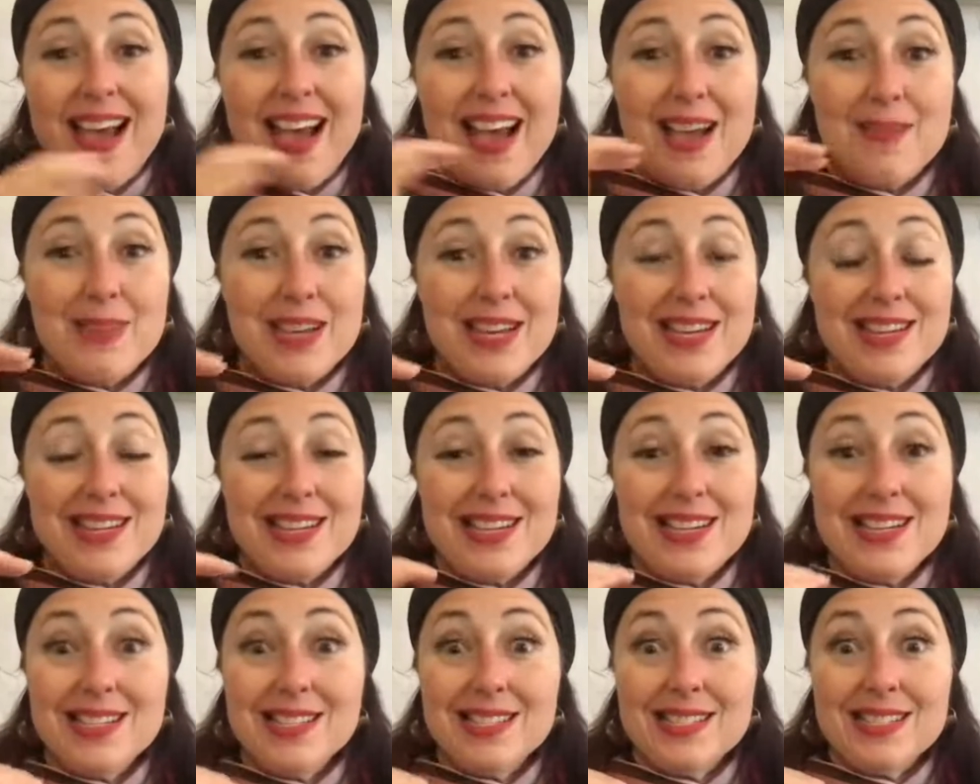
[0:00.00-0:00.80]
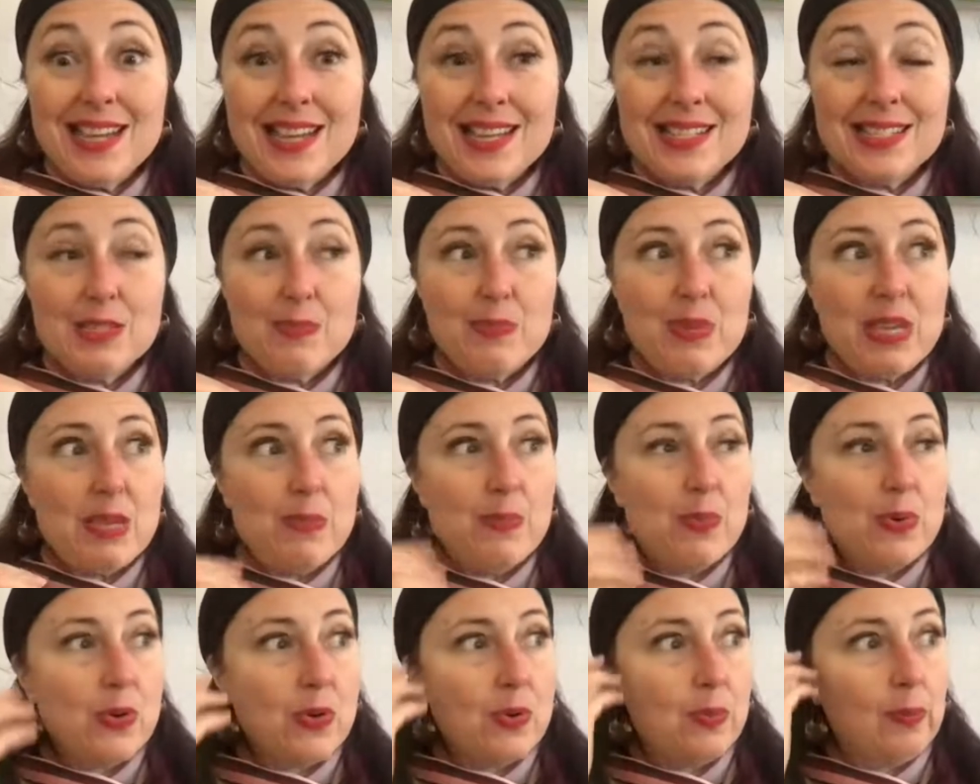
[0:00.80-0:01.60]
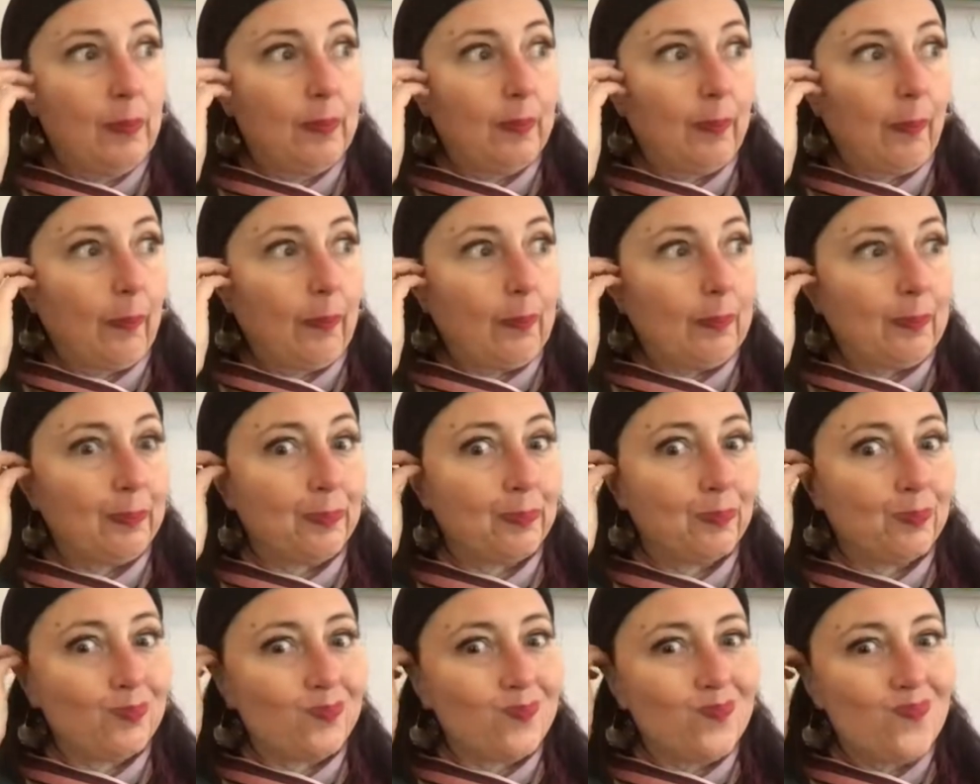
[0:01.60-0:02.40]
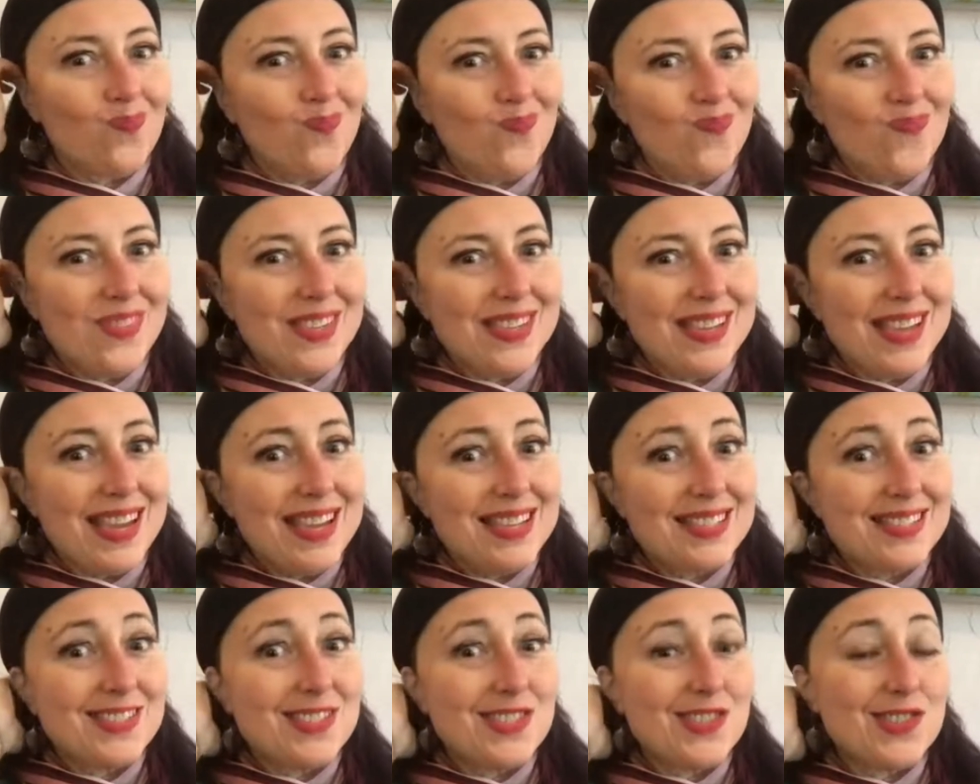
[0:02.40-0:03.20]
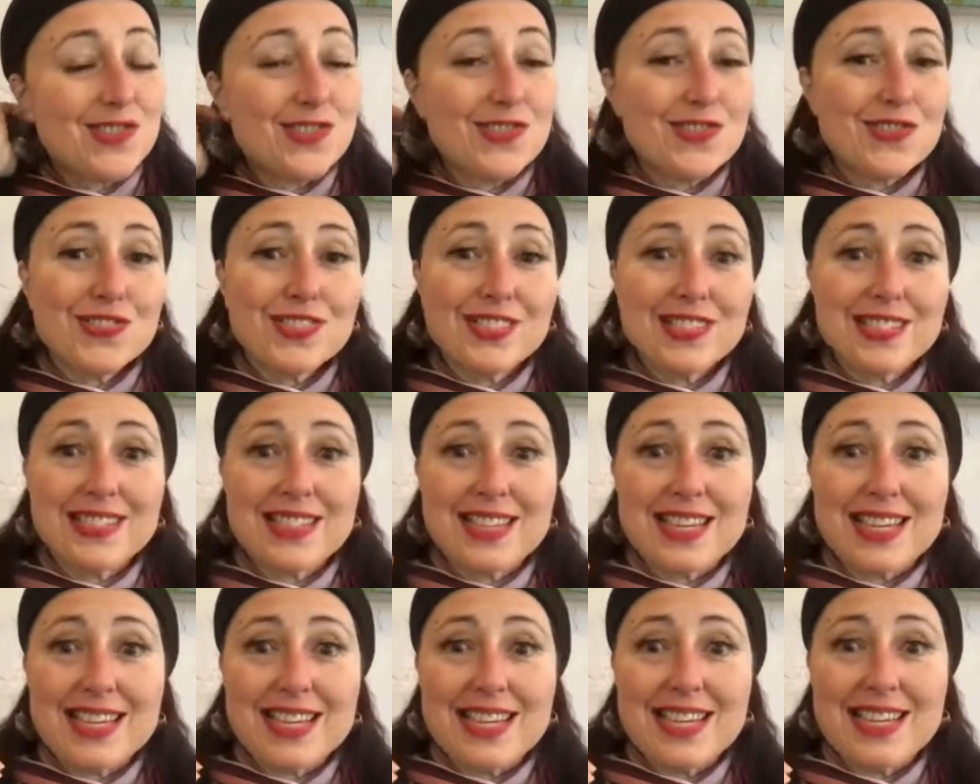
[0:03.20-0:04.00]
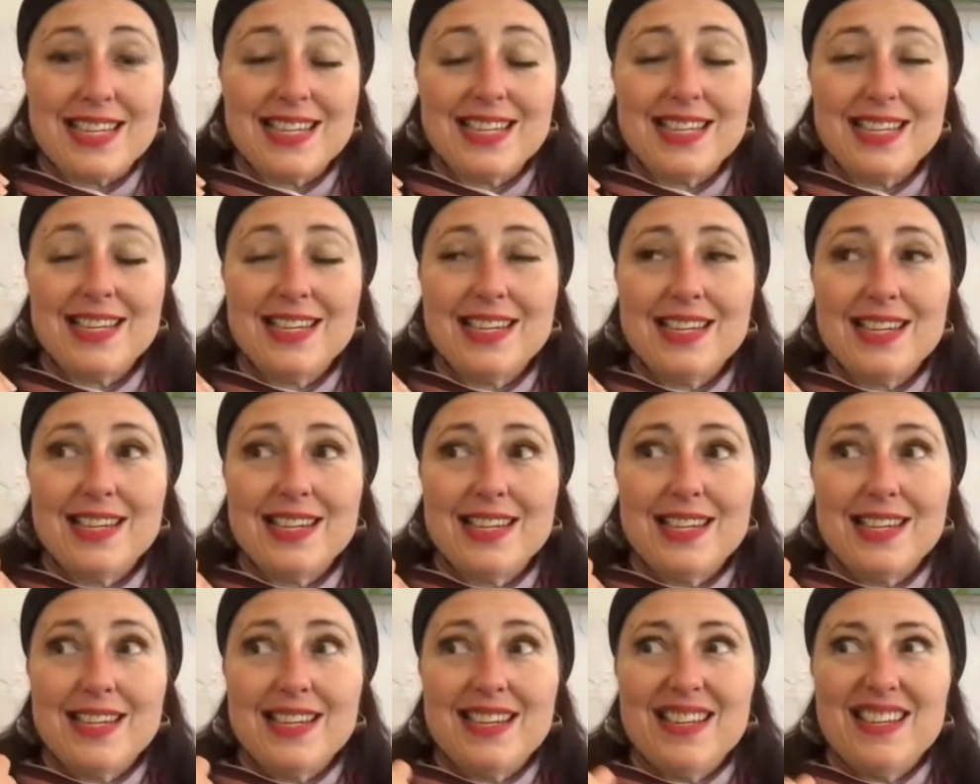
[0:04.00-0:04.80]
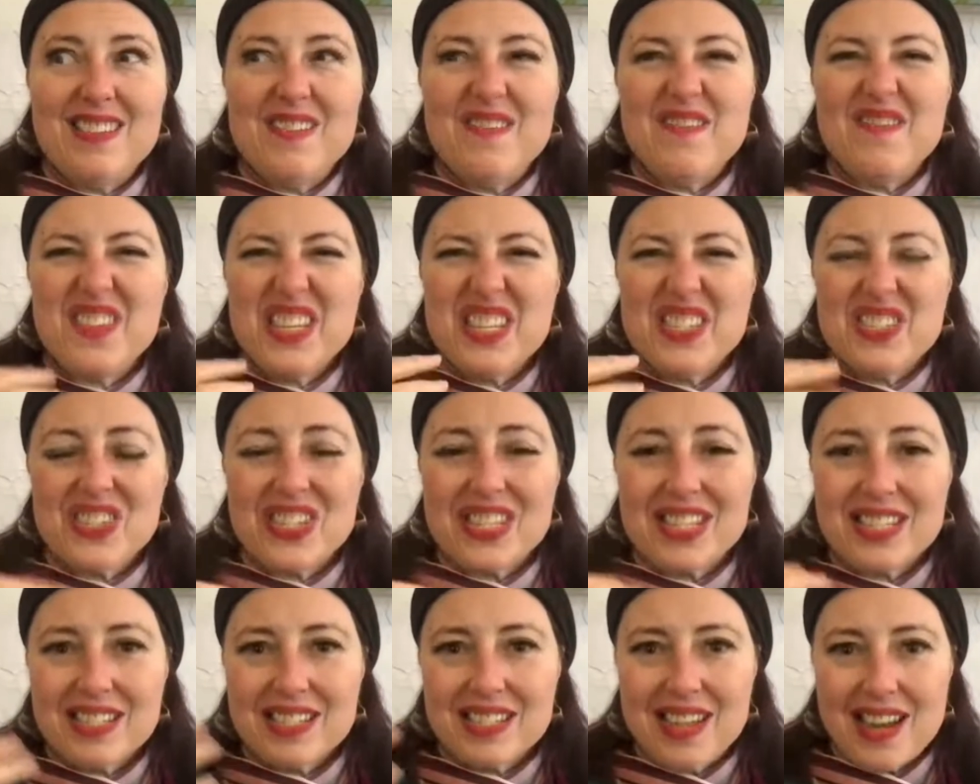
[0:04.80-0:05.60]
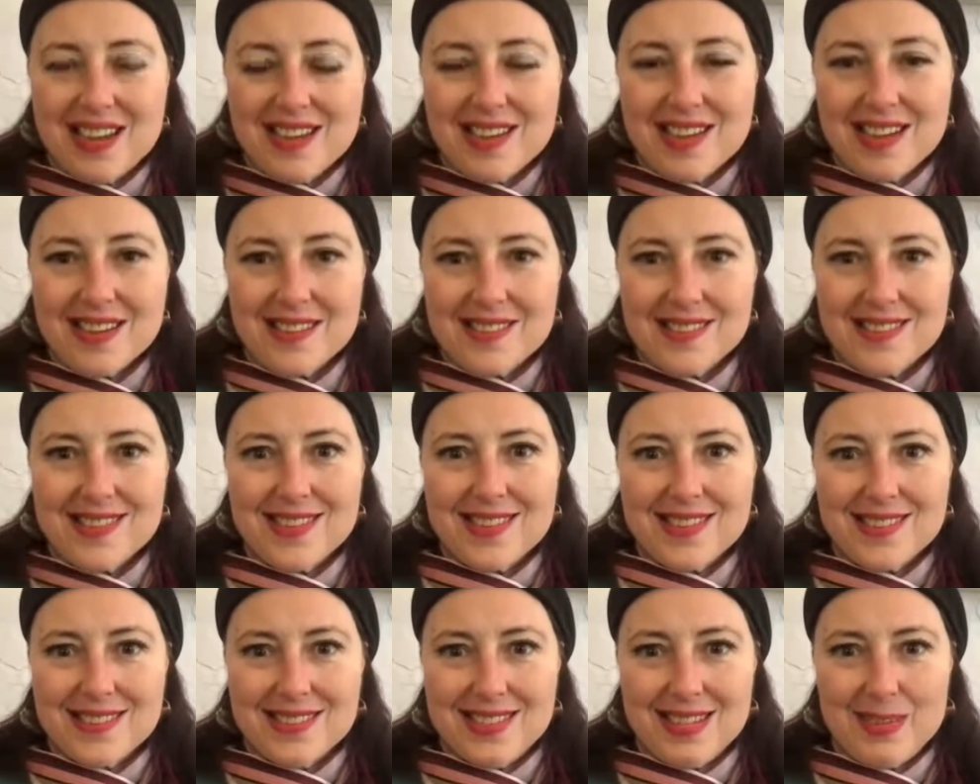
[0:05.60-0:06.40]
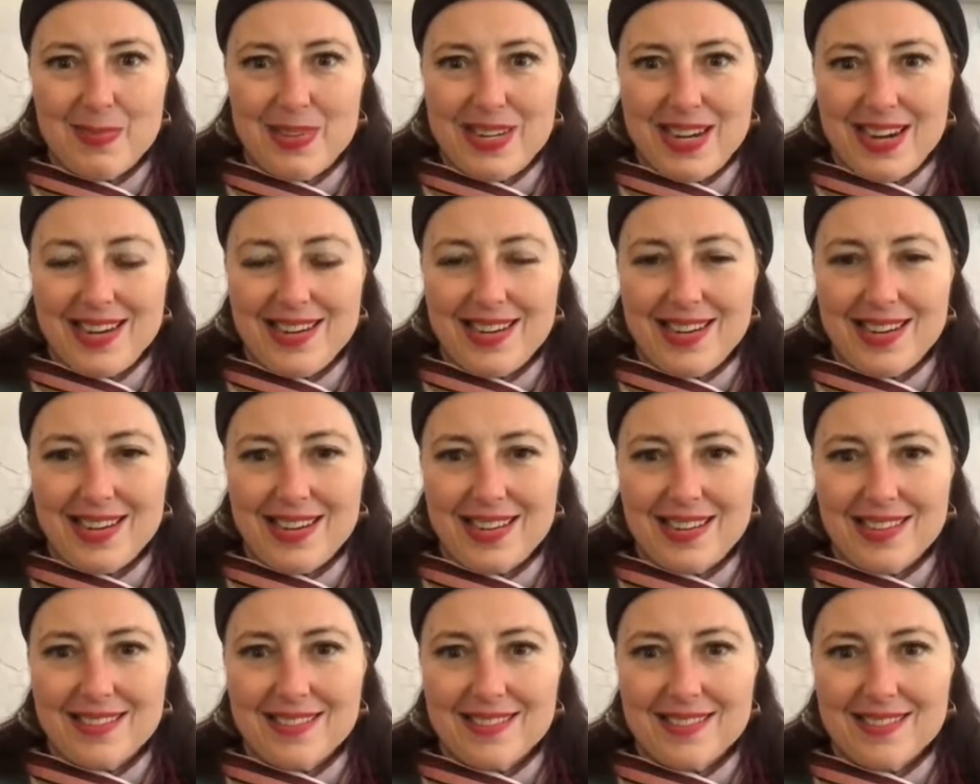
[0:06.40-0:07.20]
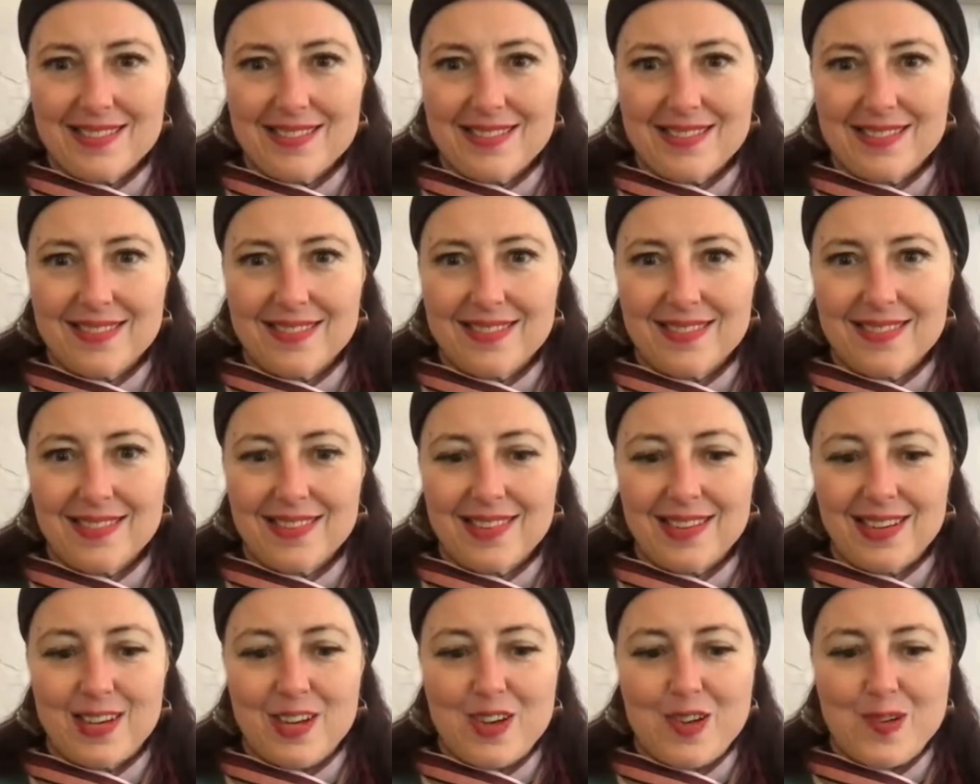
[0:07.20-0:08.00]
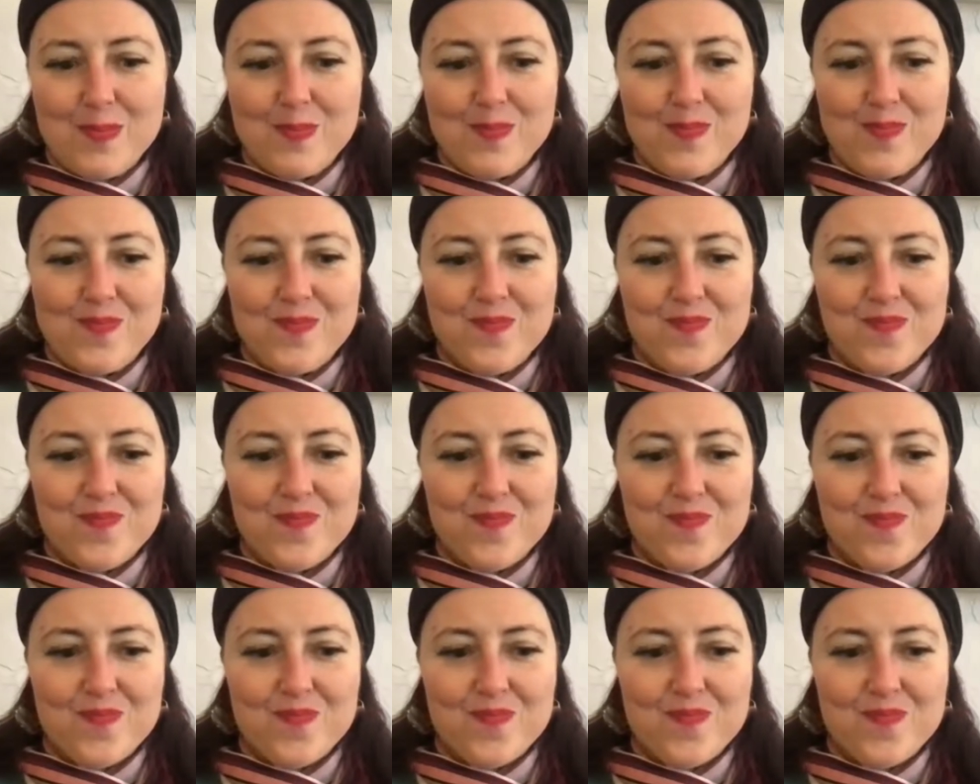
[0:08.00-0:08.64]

I mean, intense people can certainly feel psychically intimidating, um,